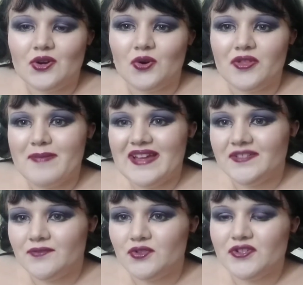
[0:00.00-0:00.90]
all the
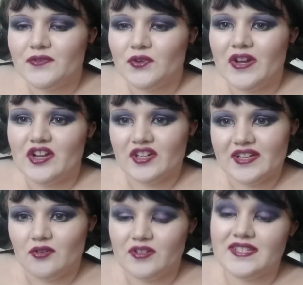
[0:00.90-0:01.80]
metaphors for
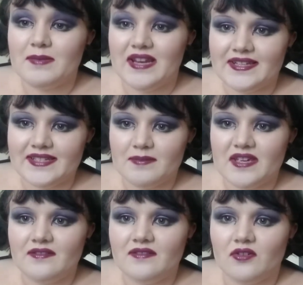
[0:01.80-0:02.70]
irid similes, I
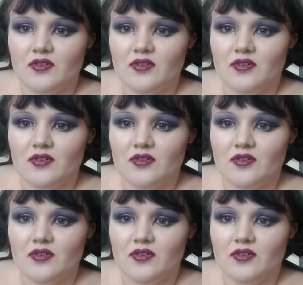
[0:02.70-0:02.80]
mean,